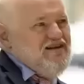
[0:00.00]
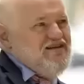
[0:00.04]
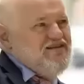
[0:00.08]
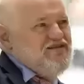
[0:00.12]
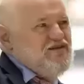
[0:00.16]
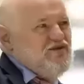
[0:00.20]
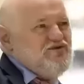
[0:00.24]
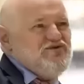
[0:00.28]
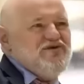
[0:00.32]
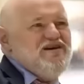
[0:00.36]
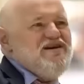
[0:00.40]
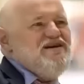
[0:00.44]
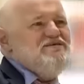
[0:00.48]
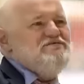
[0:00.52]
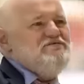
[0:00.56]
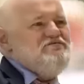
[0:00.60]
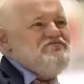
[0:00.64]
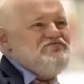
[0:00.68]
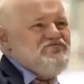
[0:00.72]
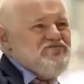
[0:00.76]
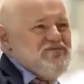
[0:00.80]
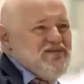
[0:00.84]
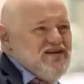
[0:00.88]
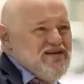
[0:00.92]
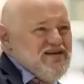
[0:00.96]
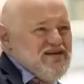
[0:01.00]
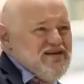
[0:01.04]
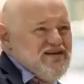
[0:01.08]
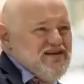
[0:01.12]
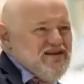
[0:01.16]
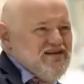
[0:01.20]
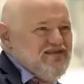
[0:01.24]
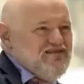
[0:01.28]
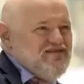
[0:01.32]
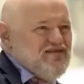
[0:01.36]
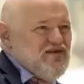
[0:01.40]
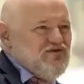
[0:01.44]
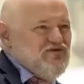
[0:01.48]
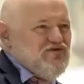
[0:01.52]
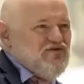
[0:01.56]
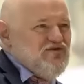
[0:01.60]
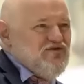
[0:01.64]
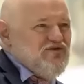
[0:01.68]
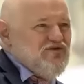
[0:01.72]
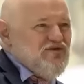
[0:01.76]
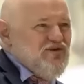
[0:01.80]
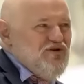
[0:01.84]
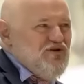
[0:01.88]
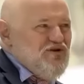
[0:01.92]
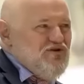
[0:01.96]
it's not a game. It's not
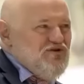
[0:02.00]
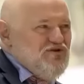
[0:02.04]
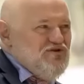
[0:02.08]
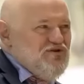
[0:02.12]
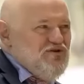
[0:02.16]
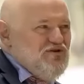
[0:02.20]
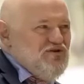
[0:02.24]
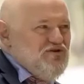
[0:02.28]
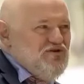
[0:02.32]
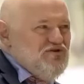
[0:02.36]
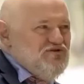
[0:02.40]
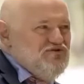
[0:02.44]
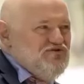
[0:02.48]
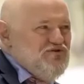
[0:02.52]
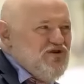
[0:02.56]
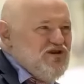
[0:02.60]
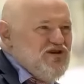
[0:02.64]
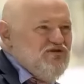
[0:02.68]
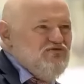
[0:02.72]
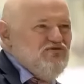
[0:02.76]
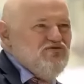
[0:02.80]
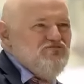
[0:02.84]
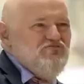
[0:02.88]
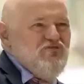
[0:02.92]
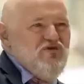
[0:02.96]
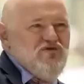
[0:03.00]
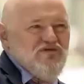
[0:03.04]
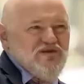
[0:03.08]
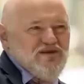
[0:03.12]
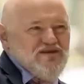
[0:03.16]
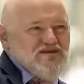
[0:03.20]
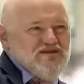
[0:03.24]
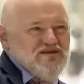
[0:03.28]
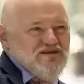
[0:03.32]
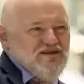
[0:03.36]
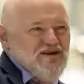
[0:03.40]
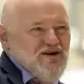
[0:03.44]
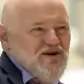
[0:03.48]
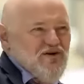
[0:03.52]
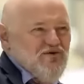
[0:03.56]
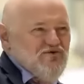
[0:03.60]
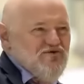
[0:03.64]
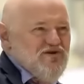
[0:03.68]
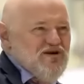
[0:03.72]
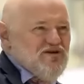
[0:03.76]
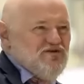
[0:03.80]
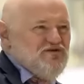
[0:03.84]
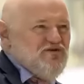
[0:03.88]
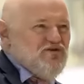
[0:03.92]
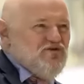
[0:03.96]
an Hollywood movie
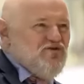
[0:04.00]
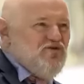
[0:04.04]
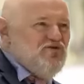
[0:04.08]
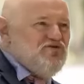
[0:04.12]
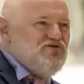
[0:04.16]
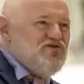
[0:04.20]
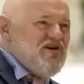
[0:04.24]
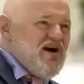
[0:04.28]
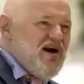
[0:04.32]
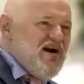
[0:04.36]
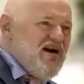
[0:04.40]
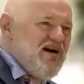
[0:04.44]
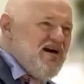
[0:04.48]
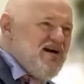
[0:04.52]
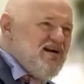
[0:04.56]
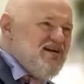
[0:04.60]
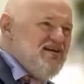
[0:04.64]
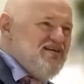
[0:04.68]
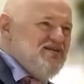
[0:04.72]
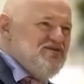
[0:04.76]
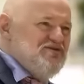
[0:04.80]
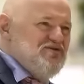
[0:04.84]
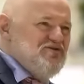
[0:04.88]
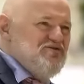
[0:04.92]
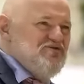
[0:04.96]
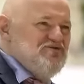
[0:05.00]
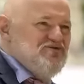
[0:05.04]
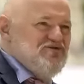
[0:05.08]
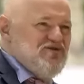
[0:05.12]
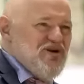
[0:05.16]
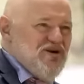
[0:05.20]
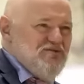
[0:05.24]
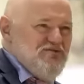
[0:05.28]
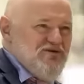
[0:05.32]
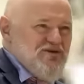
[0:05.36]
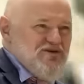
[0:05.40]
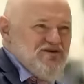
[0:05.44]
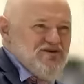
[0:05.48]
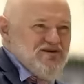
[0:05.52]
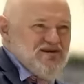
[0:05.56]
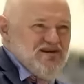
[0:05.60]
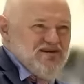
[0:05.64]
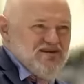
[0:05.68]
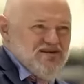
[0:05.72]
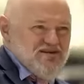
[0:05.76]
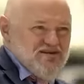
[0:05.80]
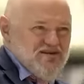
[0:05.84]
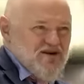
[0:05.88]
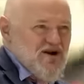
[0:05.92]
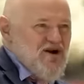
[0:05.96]
where the good guy, the good cowboy
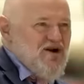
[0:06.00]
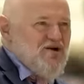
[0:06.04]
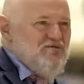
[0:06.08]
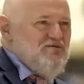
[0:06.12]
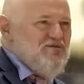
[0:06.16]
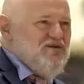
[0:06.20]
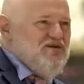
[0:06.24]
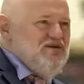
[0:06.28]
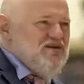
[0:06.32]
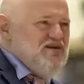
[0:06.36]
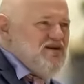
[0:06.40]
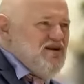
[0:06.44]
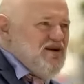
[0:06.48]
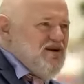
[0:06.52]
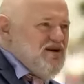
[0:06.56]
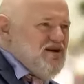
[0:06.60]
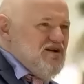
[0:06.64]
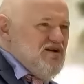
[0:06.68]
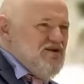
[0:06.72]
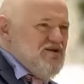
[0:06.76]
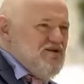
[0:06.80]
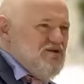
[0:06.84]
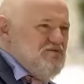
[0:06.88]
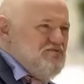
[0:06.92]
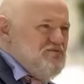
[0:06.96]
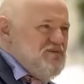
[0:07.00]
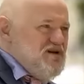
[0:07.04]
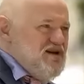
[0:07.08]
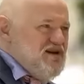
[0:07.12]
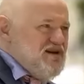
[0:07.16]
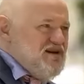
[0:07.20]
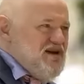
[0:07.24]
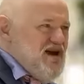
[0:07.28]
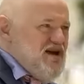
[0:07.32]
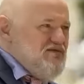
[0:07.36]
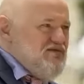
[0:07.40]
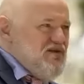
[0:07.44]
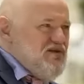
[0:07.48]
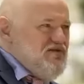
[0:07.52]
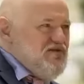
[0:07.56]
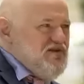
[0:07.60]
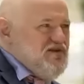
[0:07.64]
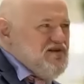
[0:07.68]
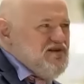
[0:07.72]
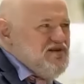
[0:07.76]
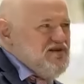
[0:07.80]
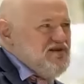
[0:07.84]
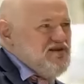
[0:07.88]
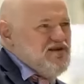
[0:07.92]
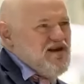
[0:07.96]
can come, make
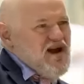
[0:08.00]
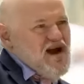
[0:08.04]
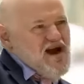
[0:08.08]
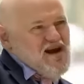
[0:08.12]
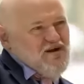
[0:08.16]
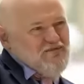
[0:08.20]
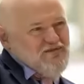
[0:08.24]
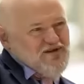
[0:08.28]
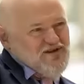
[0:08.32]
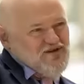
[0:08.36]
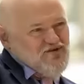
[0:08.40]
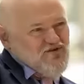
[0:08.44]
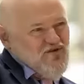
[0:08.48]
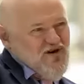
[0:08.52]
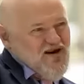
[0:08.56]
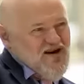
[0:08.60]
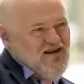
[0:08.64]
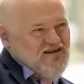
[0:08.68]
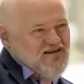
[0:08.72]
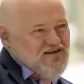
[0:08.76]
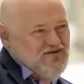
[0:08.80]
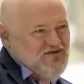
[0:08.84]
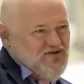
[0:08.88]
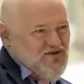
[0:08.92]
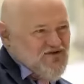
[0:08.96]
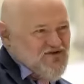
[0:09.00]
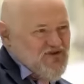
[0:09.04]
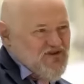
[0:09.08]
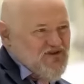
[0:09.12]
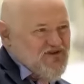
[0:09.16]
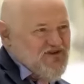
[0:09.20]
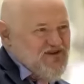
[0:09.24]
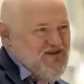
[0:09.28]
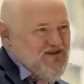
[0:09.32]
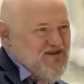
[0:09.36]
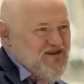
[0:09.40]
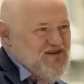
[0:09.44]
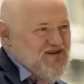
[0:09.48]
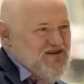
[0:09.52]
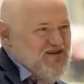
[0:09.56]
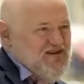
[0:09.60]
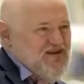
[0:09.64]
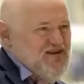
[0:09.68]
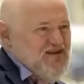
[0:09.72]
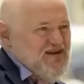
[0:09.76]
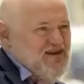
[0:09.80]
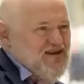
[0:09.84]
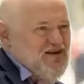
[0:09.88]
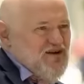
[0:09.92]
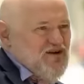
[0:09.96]
everything calm and quiet in the city,
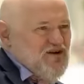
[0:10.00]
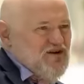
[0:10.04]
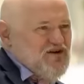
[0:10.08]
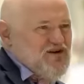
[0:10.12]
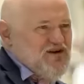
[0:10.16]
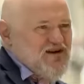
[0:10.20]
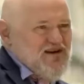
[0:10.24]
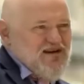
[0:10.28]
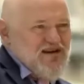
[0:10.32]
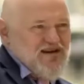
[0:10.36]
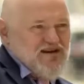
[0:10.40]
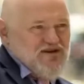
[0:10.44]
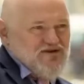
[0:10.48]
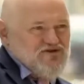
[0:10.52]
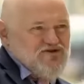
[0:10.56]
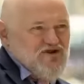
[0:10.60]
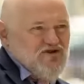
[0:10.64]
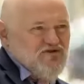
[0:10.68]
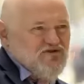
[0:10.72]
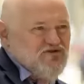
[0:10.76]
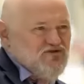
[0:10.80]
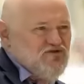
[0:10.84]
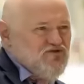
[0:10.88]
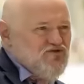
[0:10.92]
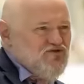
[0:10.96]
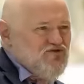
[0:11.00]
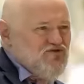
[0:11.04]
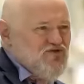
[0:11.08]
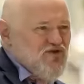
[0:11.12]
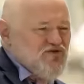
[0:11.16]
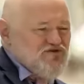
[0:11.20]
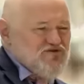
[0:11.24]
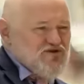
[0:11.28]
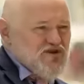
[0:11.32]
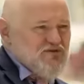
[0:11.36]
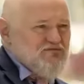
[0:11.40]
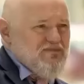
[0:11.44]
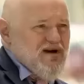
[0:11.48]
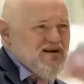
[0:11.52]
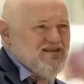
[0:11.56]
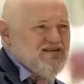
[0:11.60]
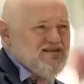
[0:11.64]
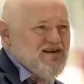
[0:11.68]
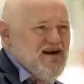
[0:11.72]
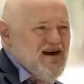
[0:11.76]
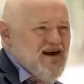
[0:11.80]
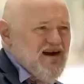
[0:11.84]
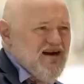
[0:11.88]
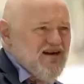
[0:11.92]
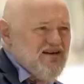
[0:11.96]
killing just two or three
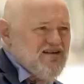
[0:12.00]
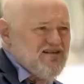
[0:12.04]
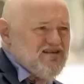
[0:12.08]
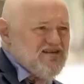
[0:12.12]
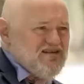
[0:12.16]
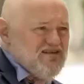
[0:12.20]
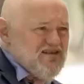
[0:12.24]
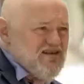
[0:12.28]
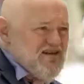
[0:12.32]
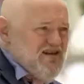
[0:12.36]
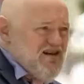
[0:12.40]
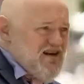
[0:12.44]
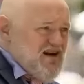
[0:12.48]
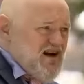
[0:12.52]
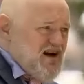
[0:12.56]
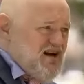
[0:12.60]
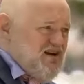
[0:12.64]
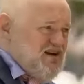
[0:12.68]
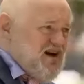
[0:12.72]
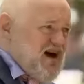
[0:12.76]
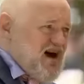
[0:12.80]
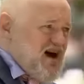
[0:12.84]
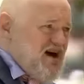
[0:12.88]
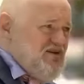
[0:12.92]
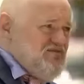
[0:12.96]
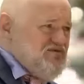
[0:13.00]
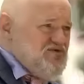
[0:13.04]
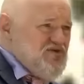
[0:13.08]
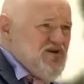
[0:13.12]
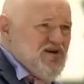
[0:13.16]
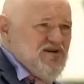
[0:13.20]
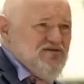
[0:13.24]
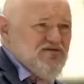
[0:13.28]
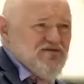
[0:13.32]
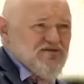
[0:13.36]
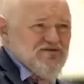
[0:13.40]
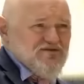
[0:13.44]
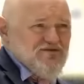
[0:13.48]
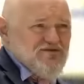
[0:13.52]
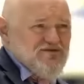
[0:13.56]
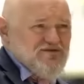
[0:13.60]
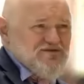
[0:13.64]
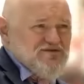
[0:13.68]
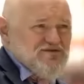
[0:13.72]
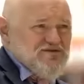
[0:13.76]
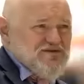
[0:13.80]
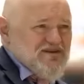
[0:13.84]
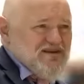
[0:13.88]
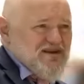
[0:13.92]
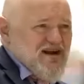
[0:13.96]
bad guys. And at
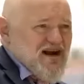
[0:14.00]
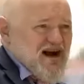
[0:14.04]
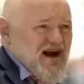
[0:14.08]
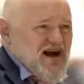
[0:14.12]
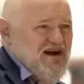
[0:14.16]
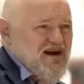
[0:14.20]
the